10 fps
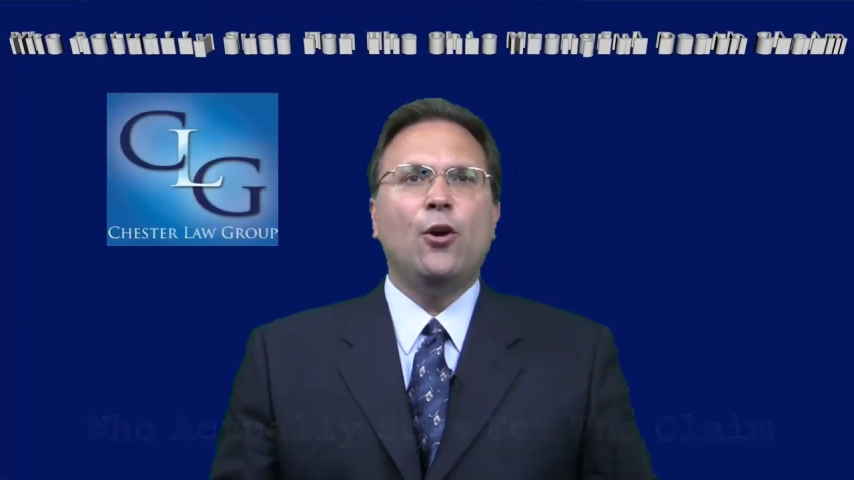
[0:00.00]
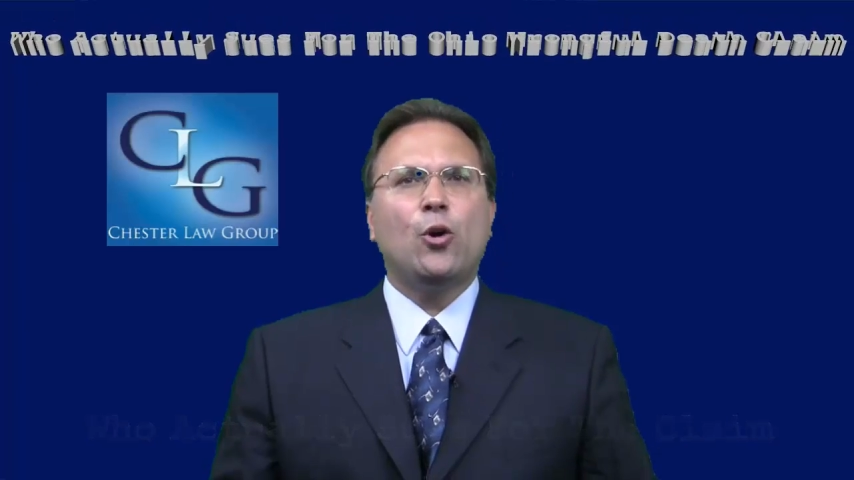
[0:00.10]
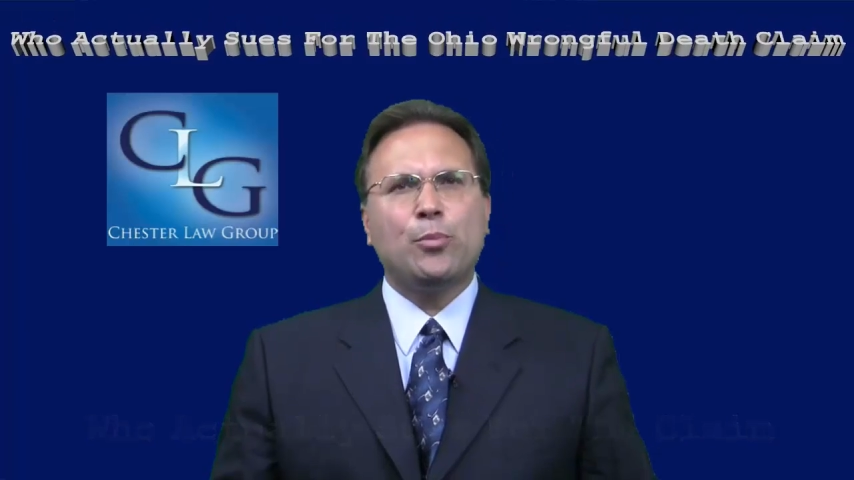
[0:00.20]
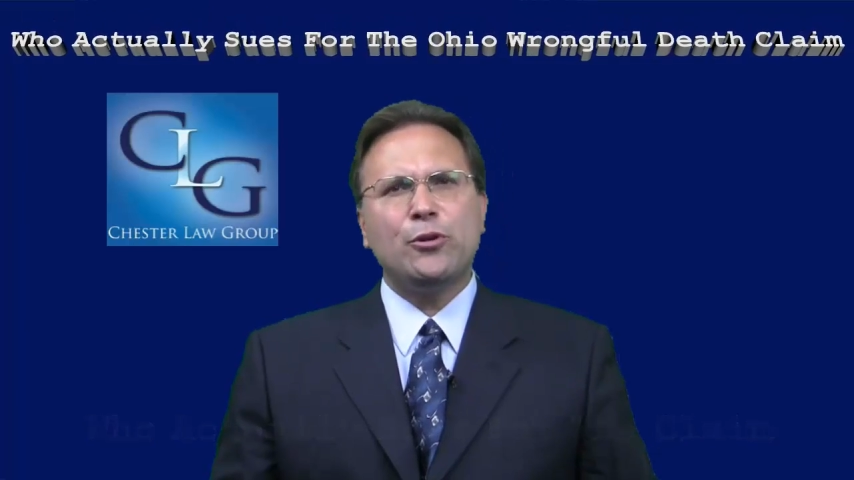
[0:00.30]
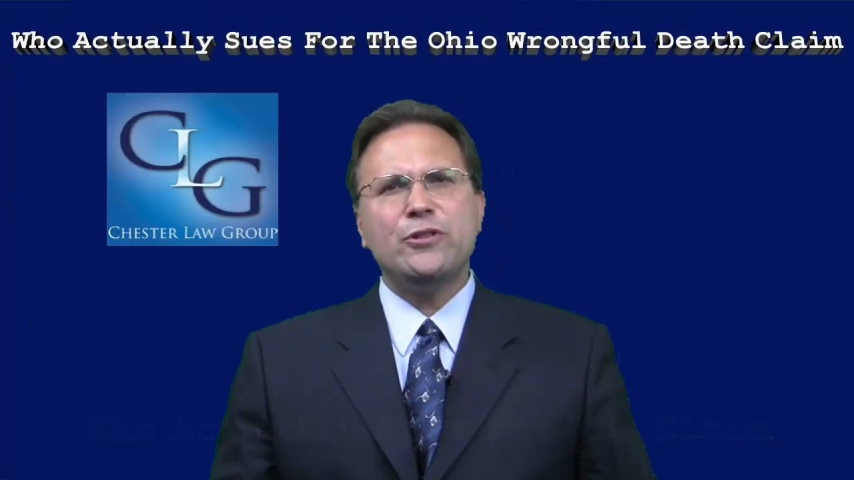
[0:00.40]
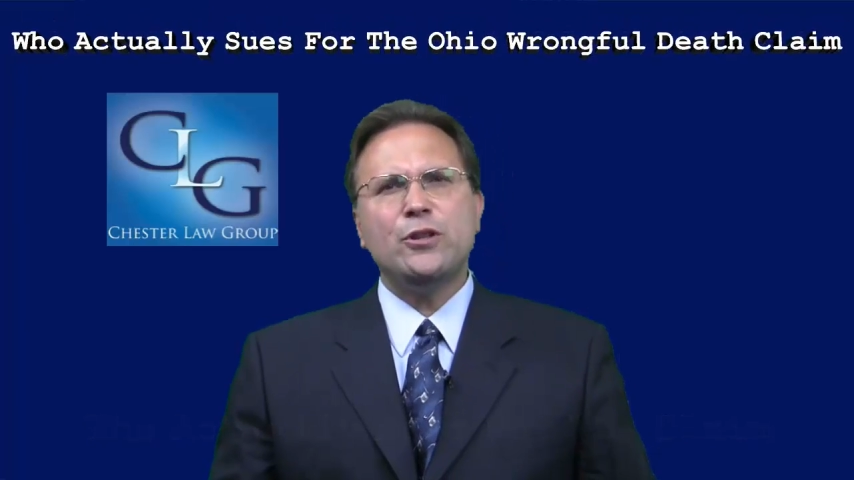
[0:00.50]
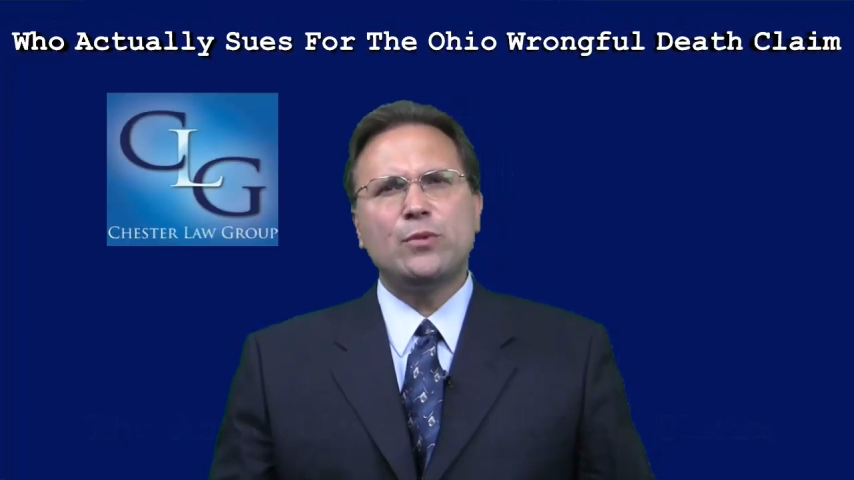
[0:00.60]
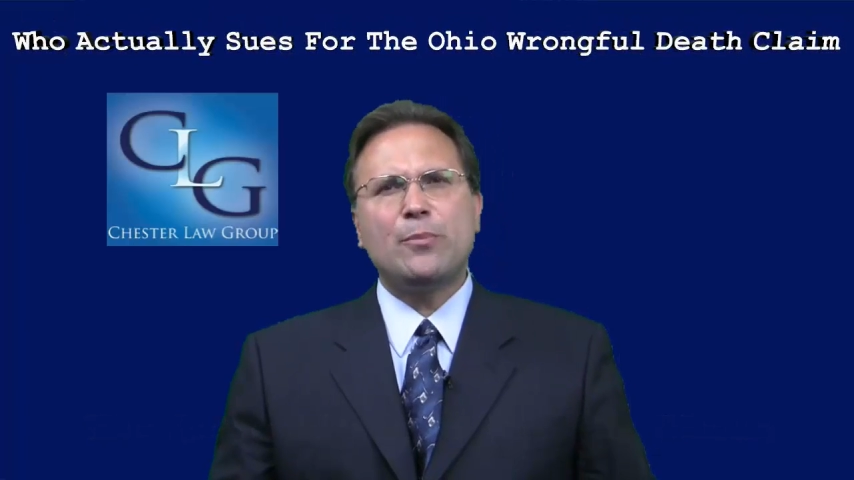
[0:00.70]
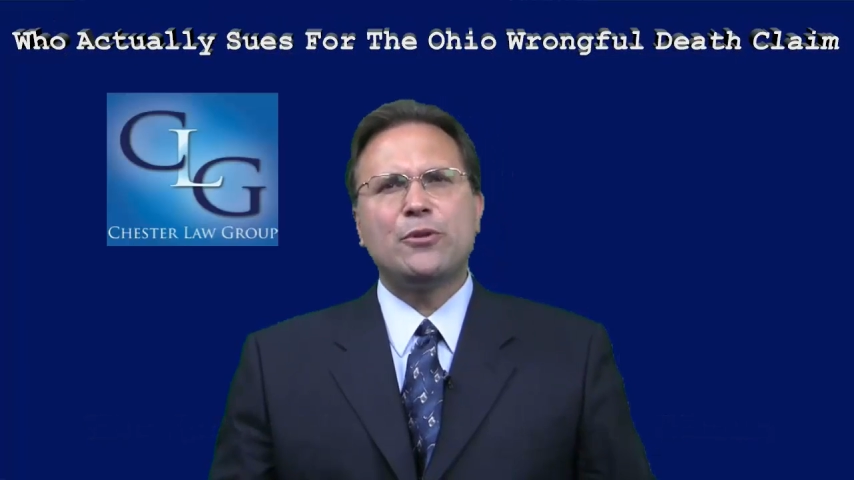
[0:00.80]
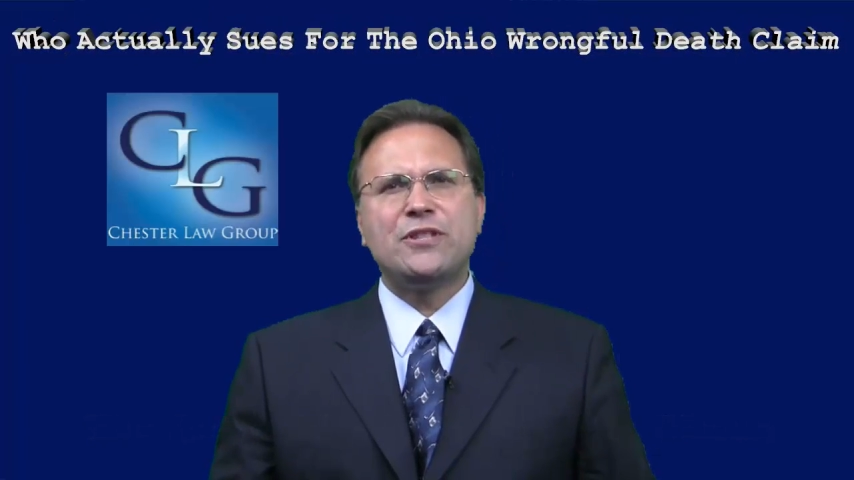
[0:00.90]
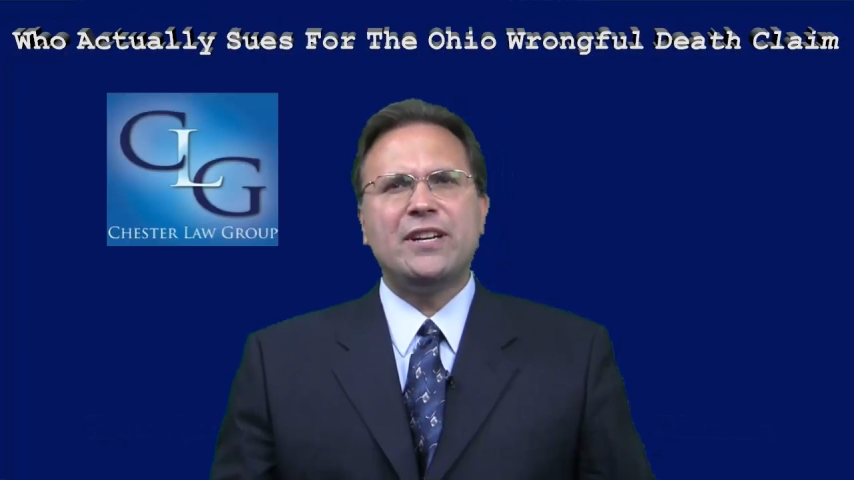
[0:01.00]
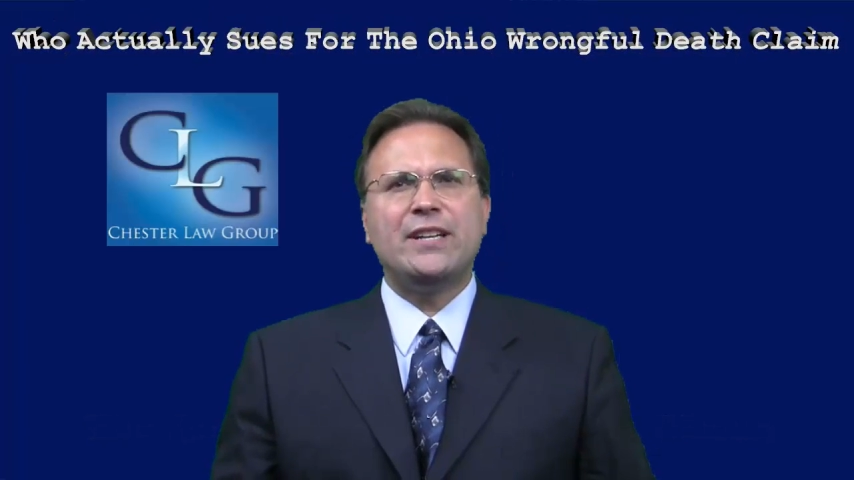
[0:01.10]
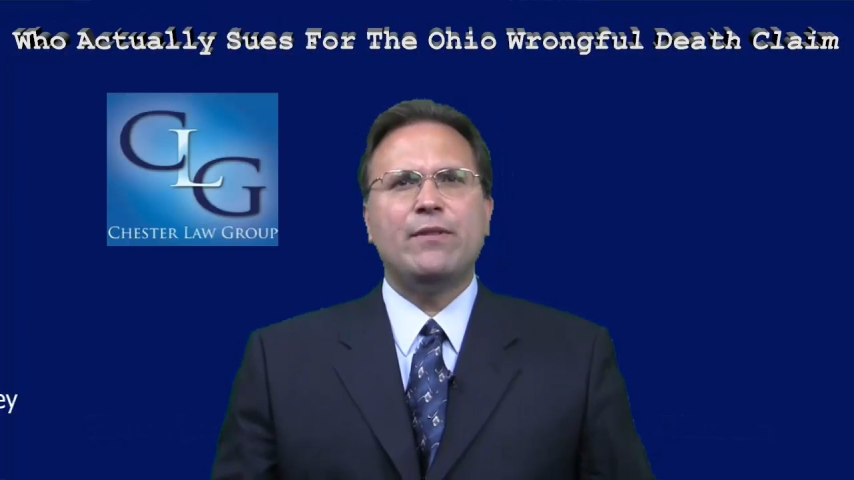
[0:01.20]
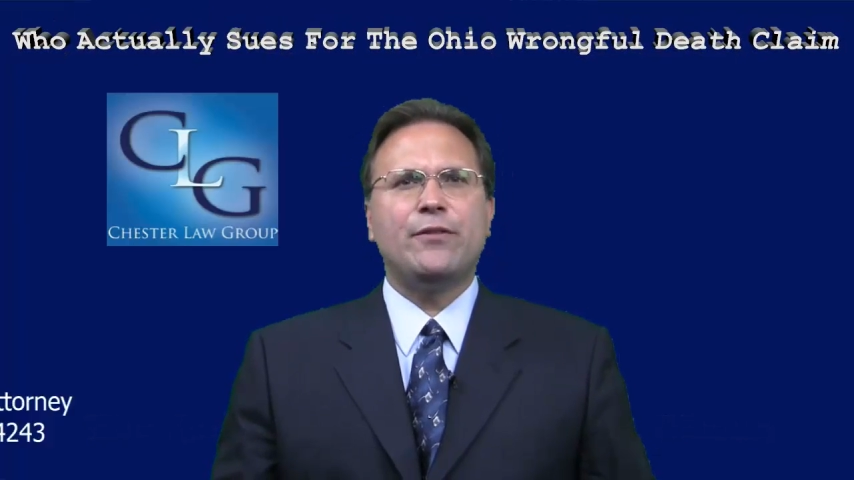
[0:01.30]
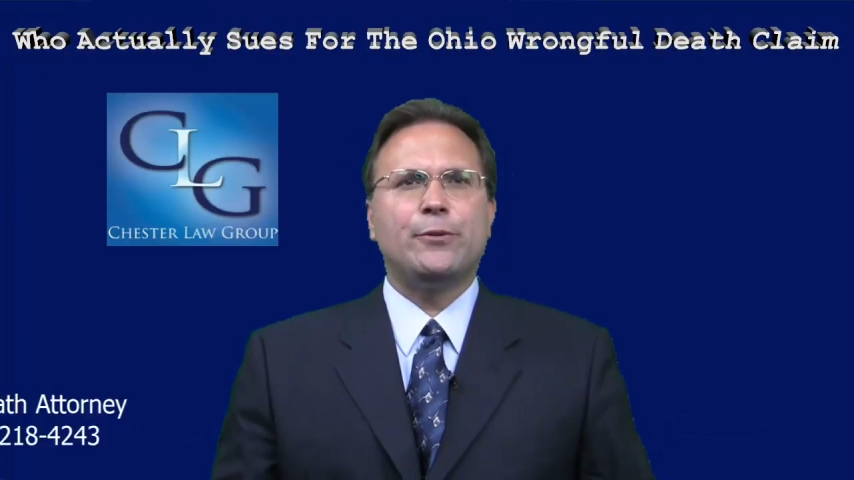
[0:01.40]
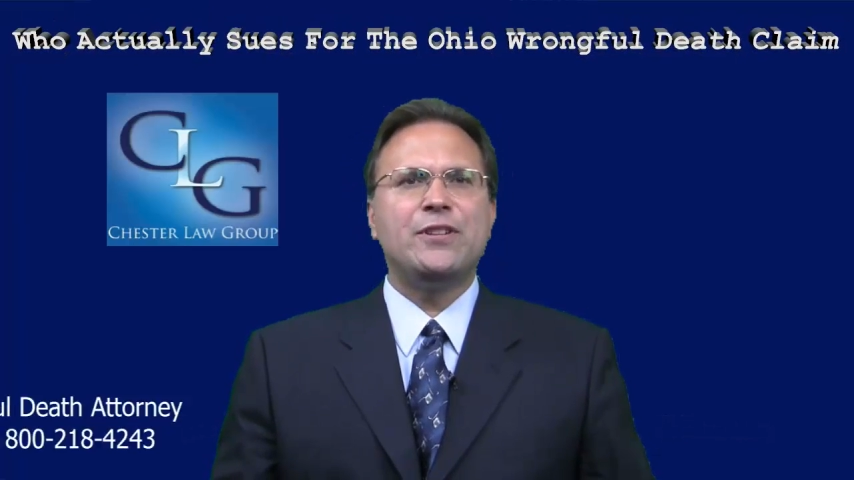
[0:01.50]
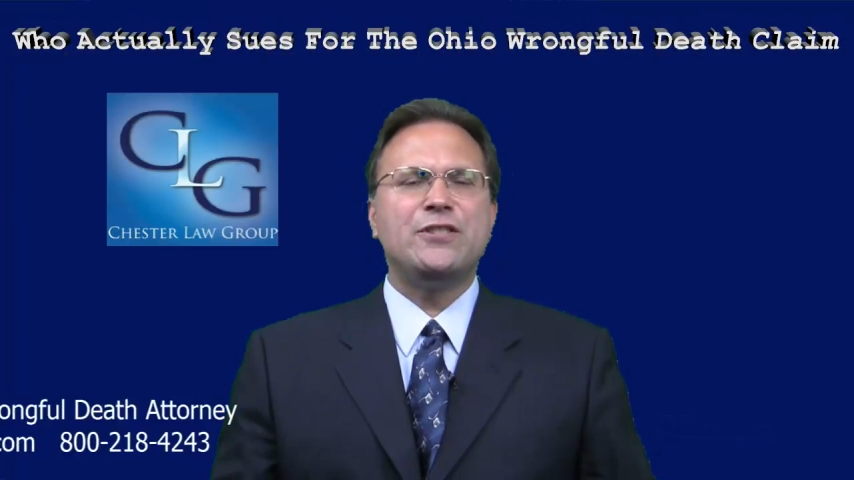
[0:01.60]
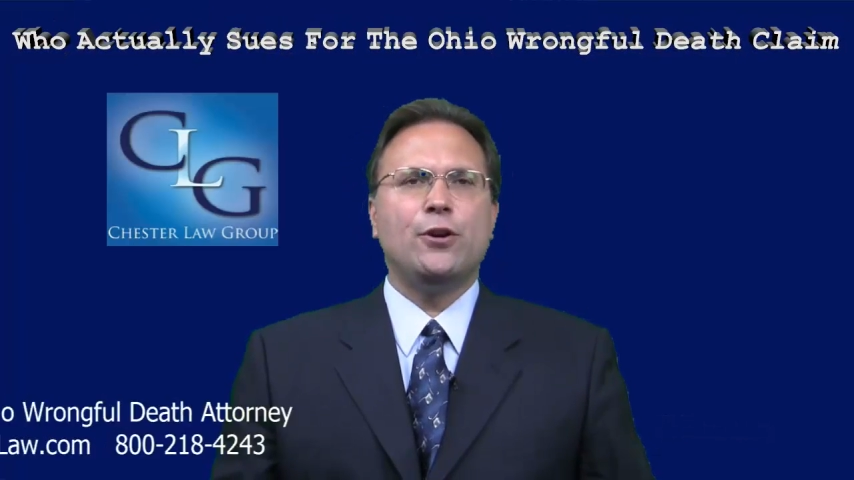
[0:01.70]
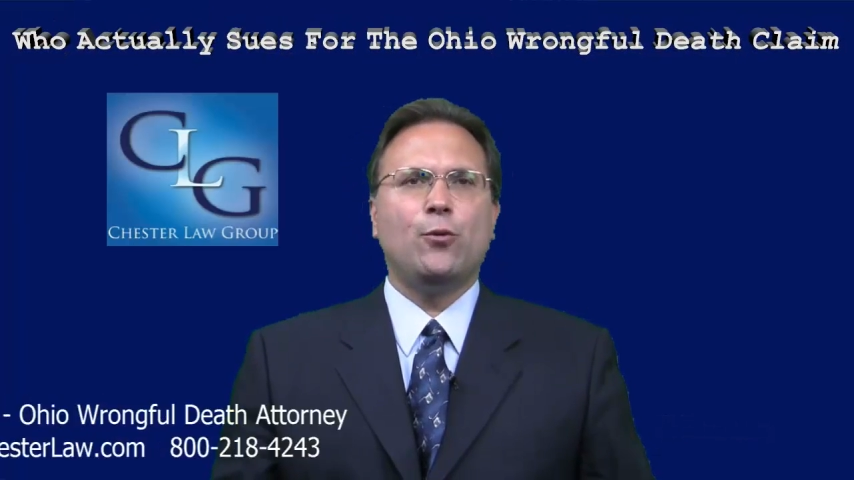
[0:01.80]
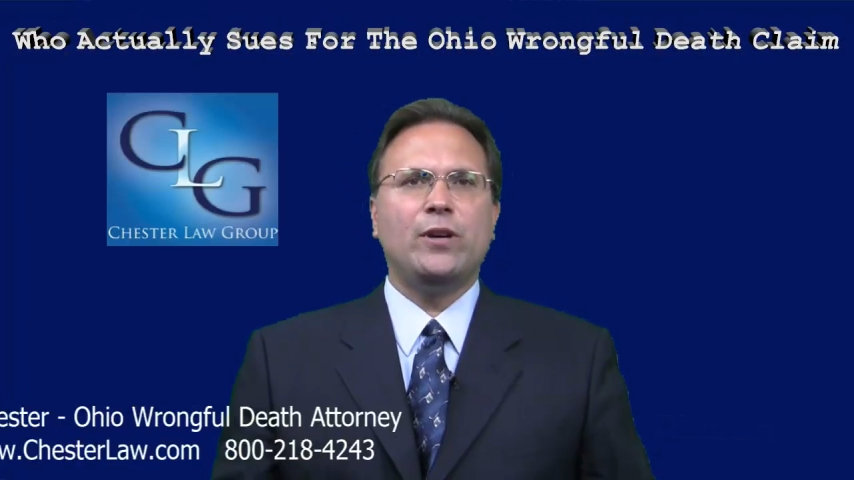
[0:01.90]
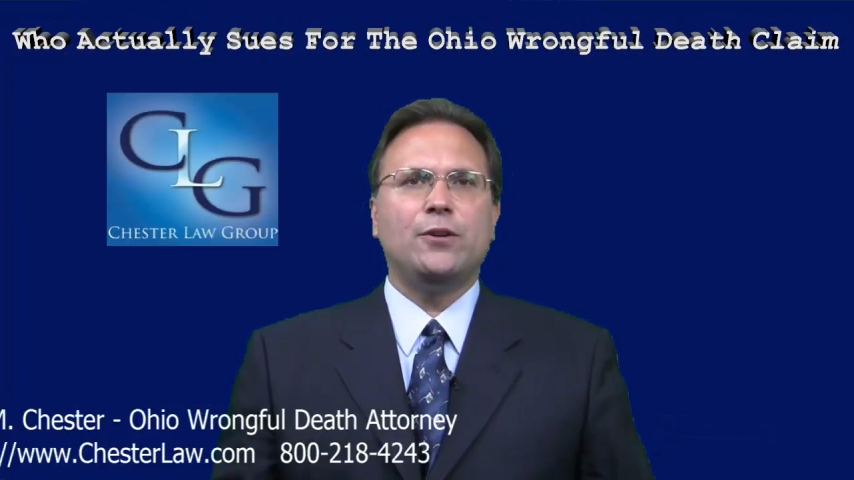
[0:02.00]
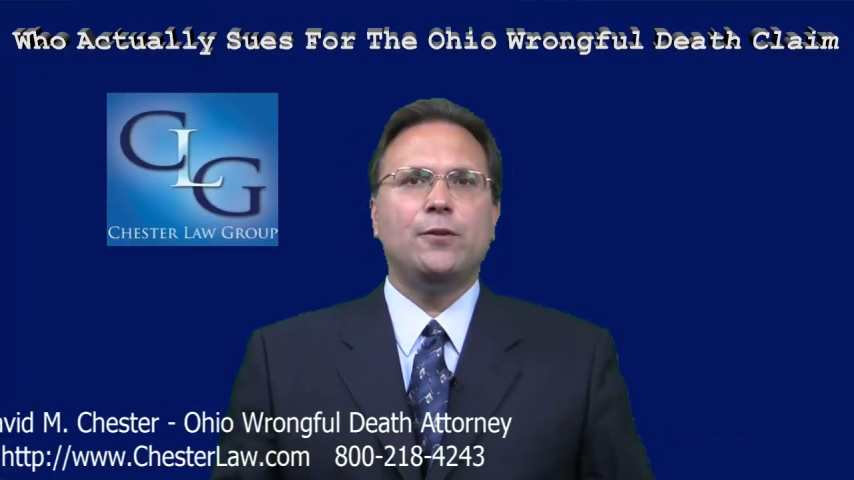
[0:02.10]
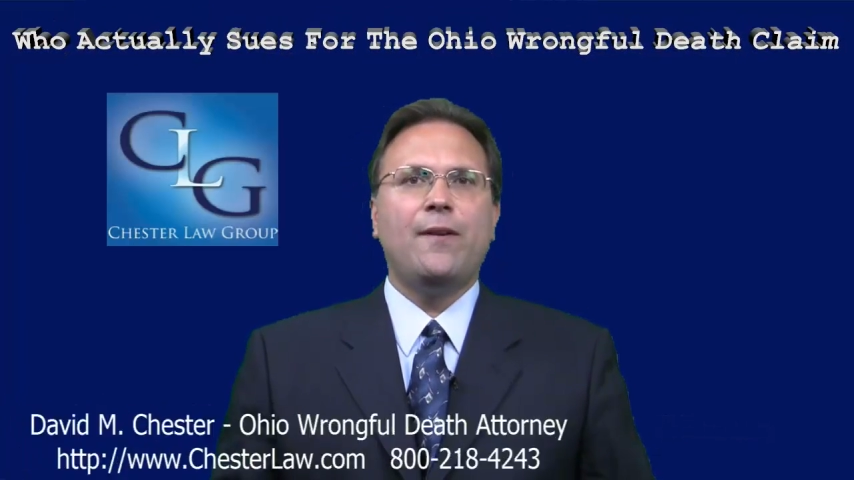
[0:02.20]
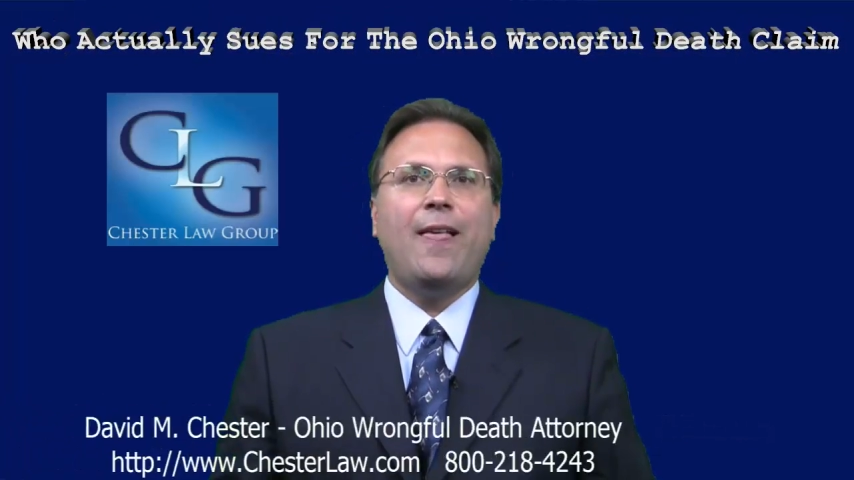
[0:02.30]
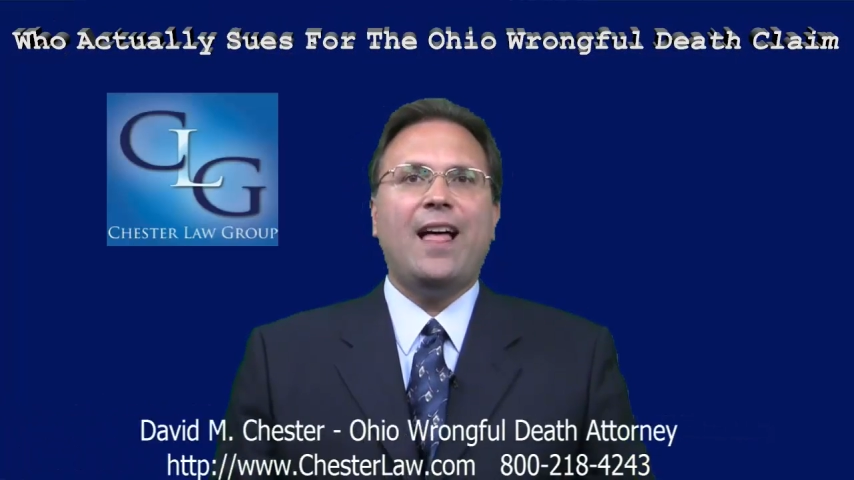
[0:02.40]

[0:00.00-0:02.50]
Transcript: or personal representative if there is no will,